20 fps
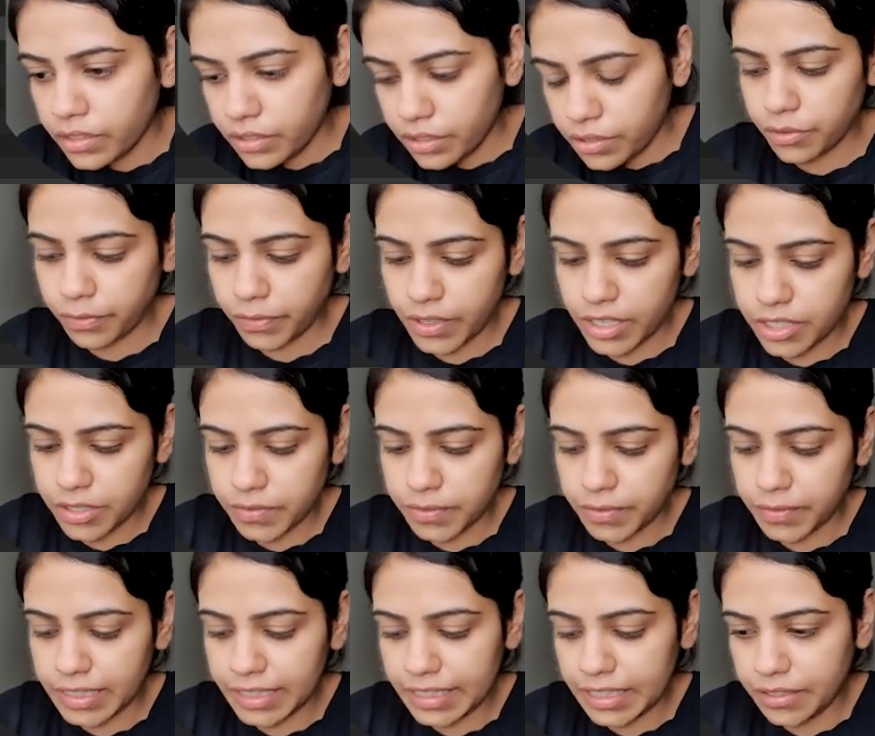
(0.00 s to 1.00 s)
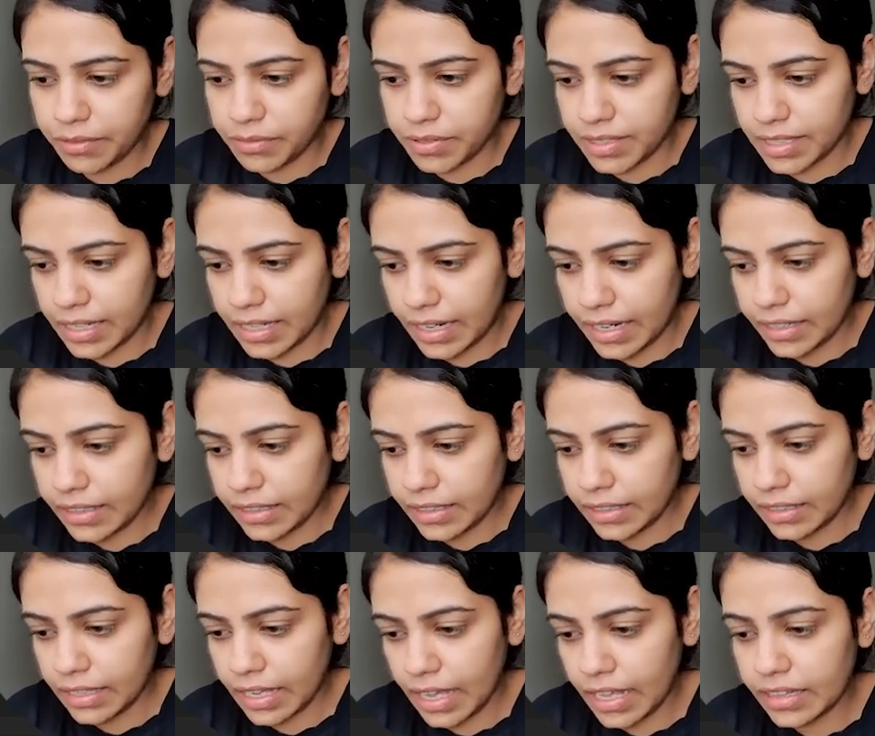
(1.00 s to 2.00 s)
So first we will give select,
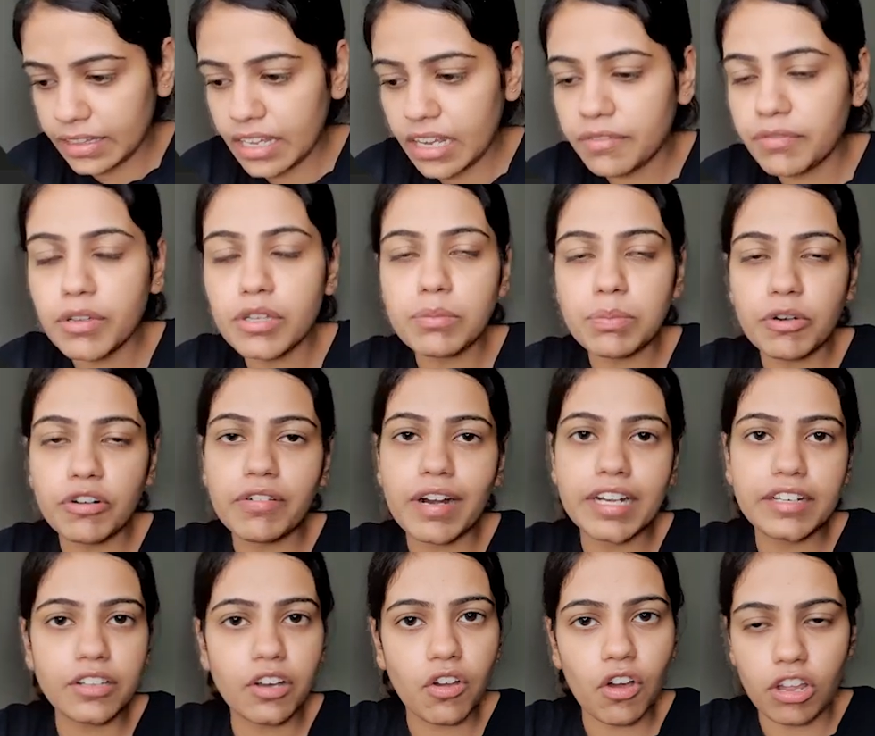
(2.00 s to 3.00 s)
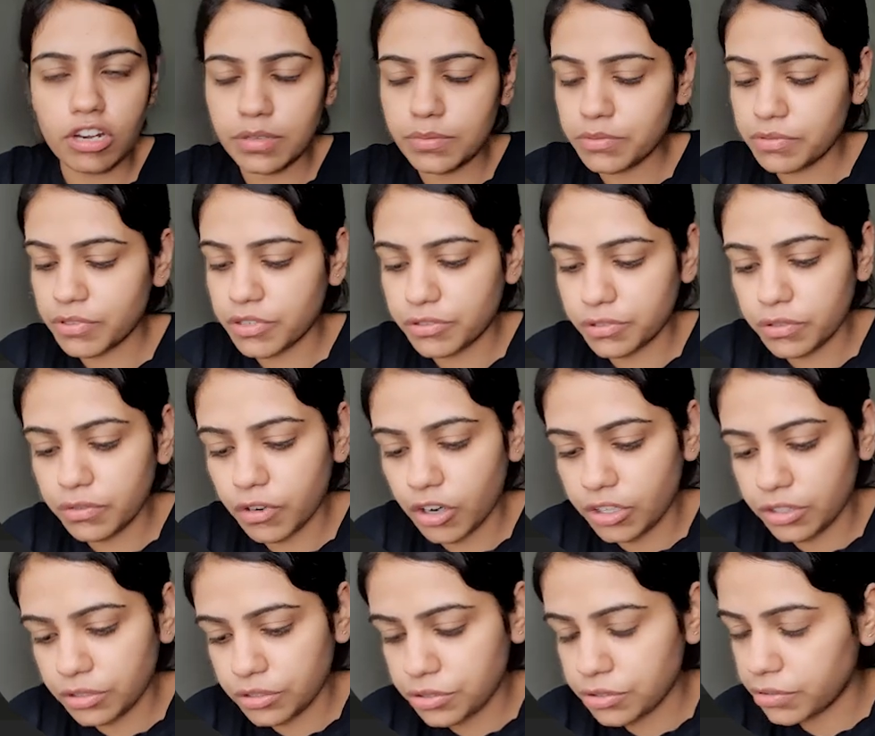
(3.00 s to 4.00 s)
and then we'll provide the columns which we
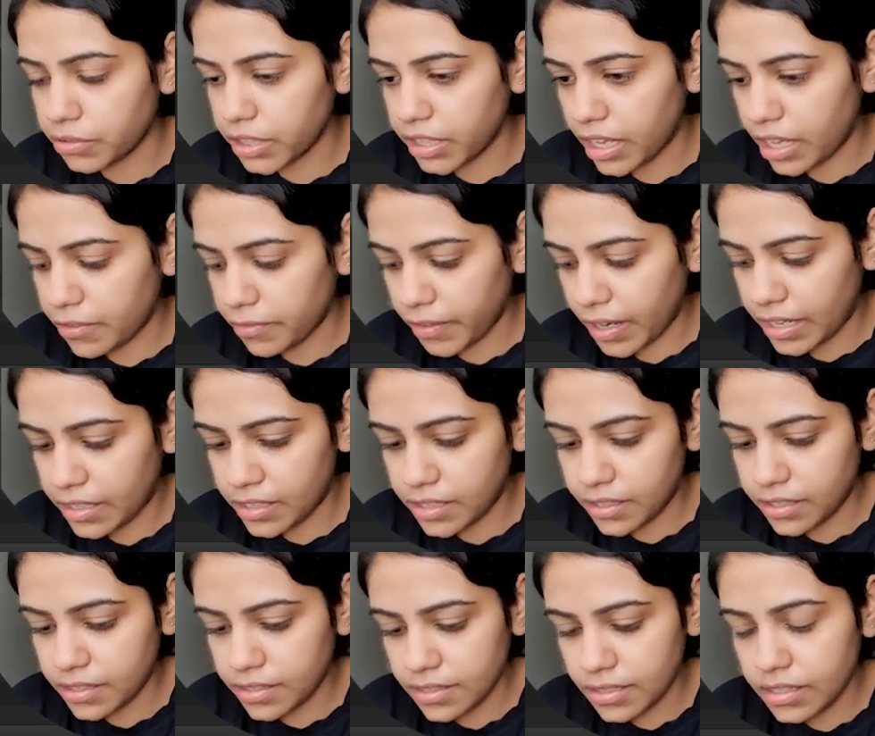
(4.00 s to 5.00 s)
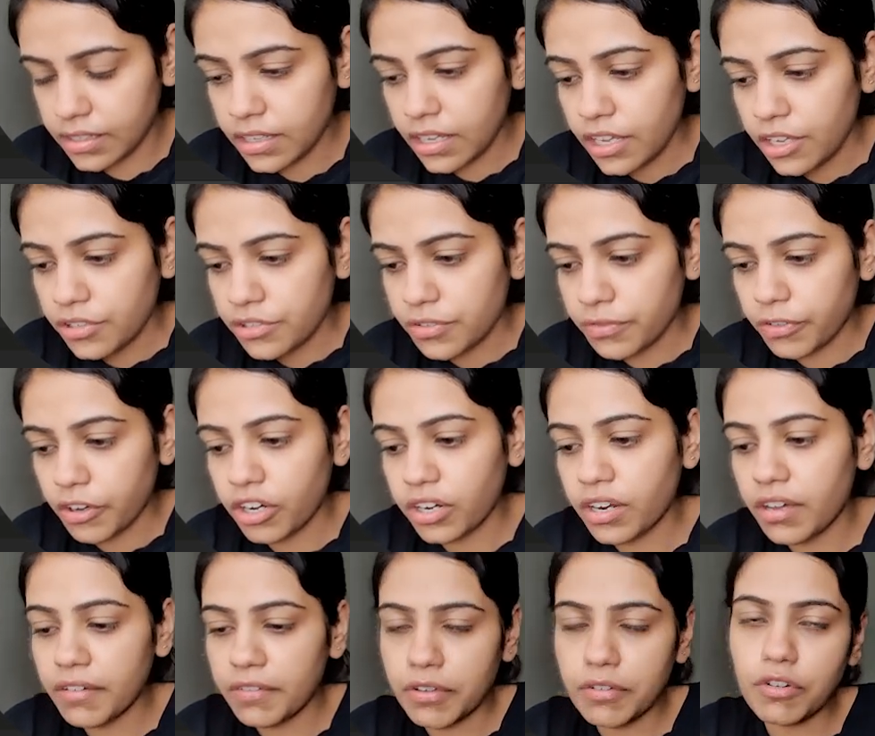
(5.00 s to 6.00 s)
want to show in our final result. So for
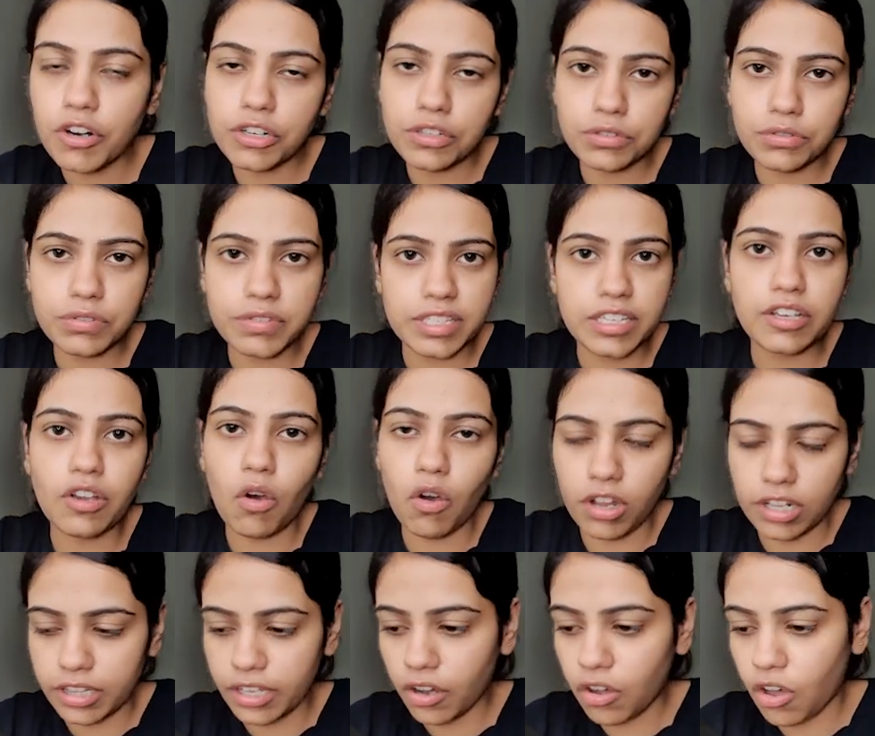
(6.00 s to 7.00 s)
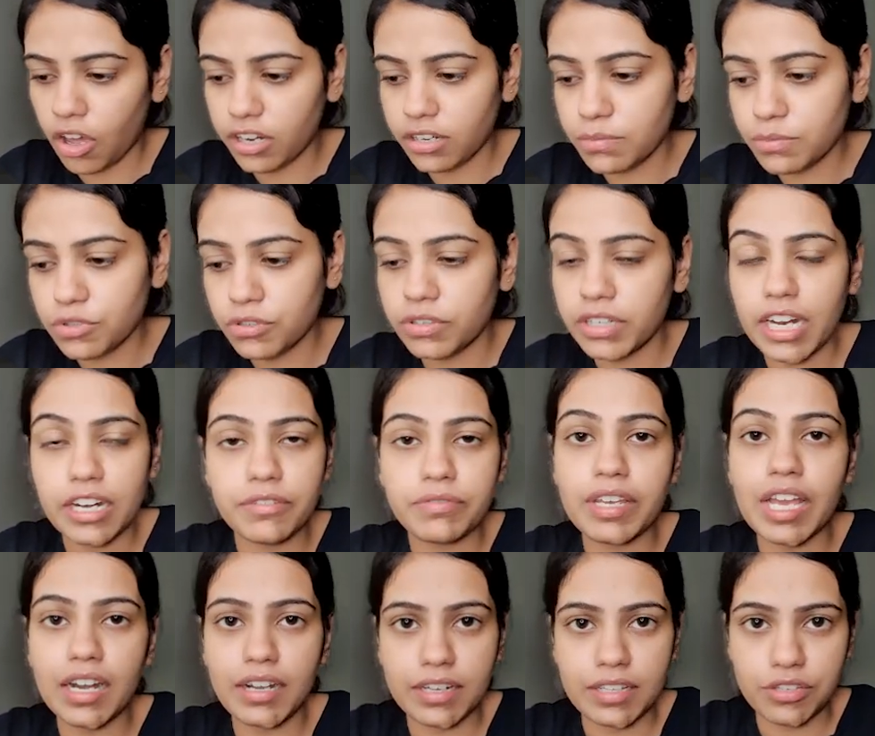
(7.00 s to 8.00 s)
now we want to see all the columns so that
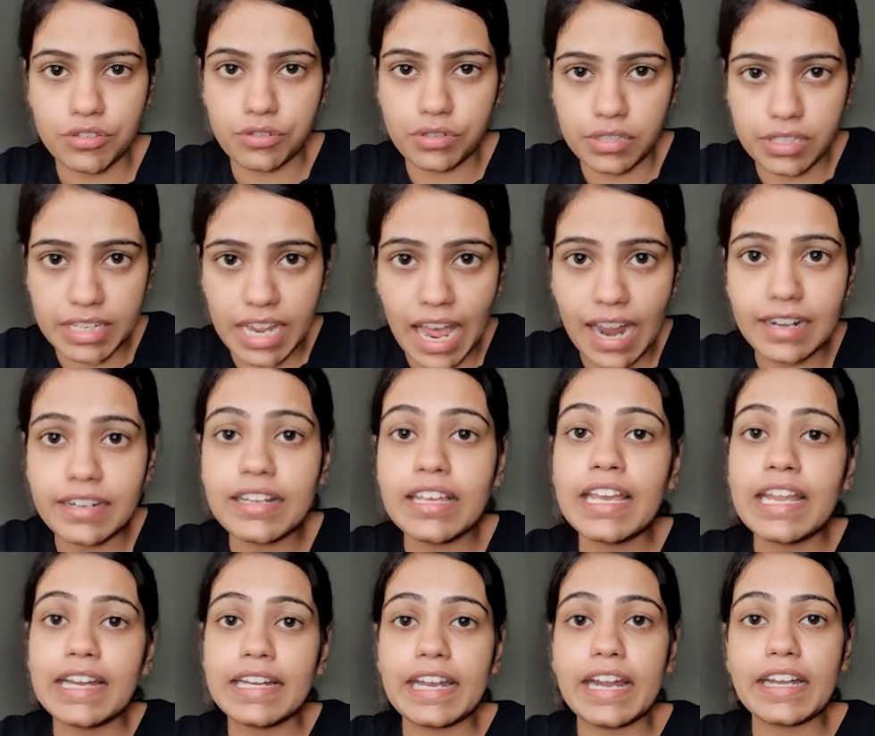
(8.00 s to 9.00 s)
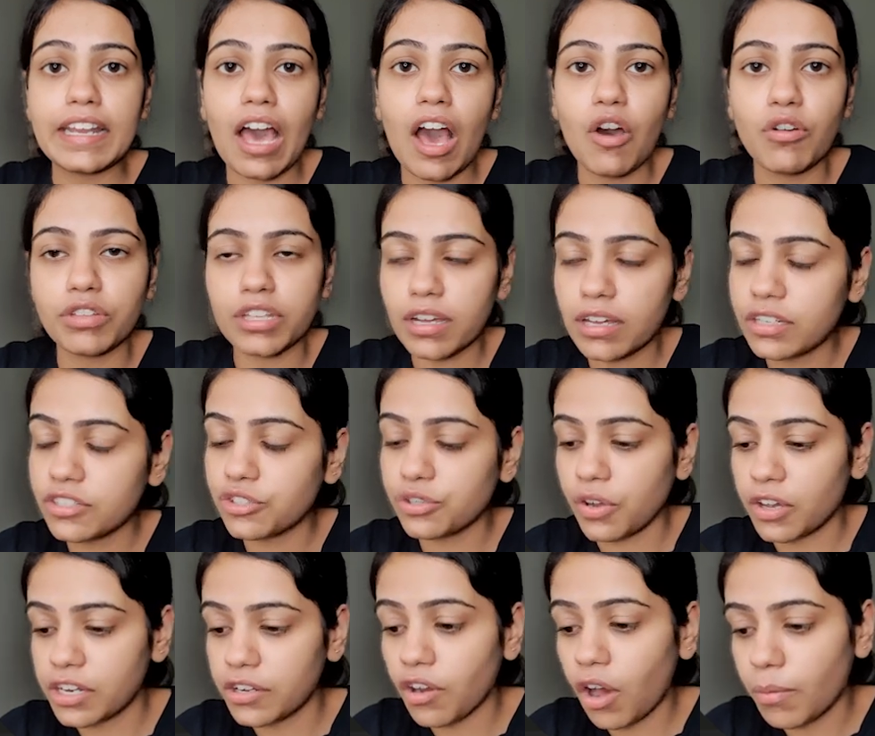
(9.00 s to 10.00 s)
we understand that how the
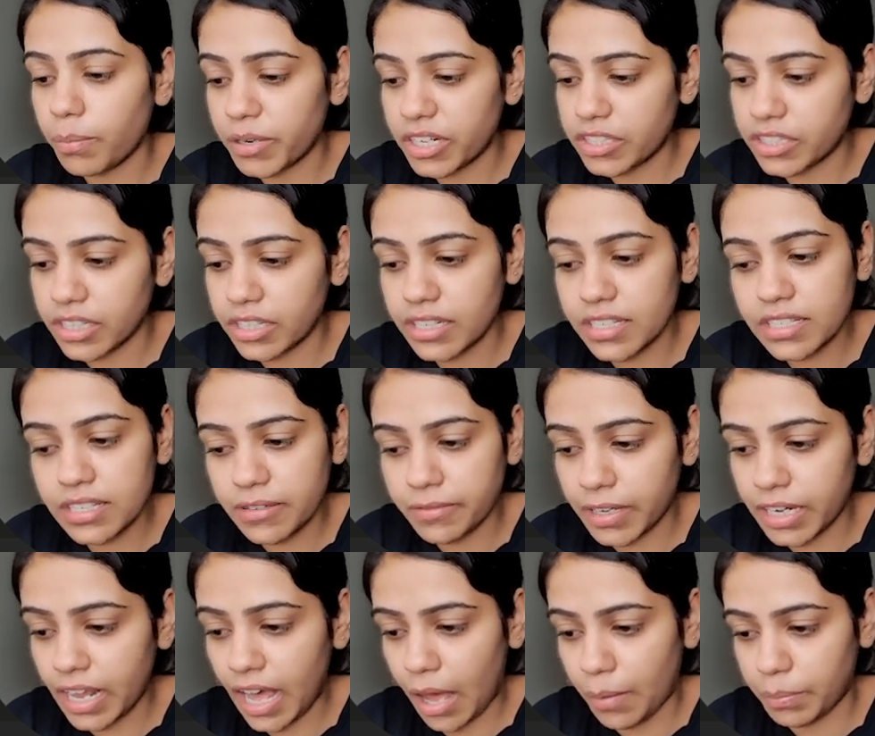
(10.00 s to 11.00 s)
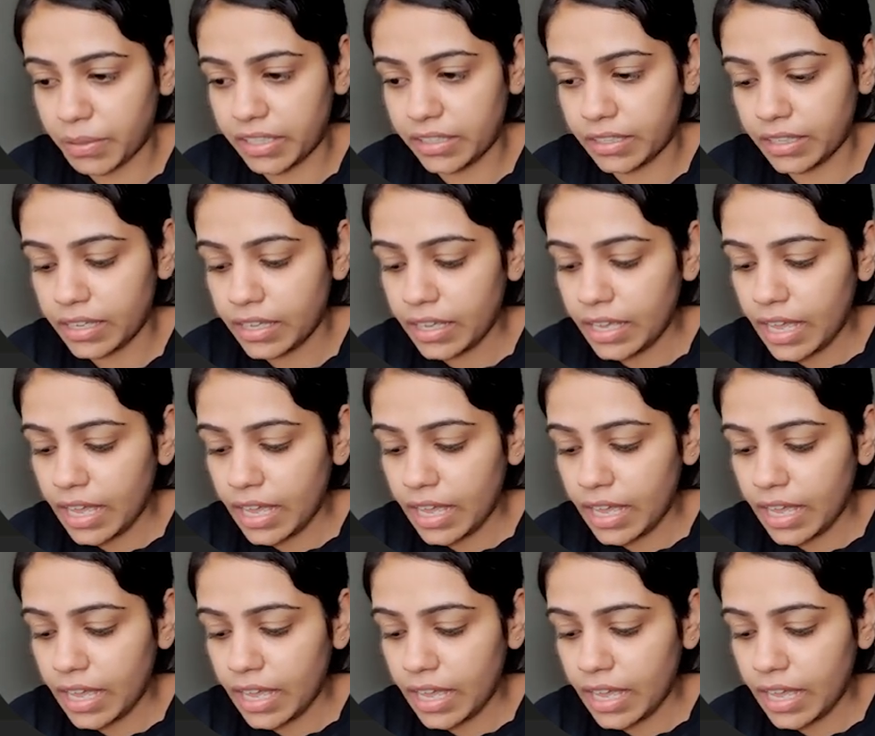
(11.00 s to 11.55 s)
join operation is even happening.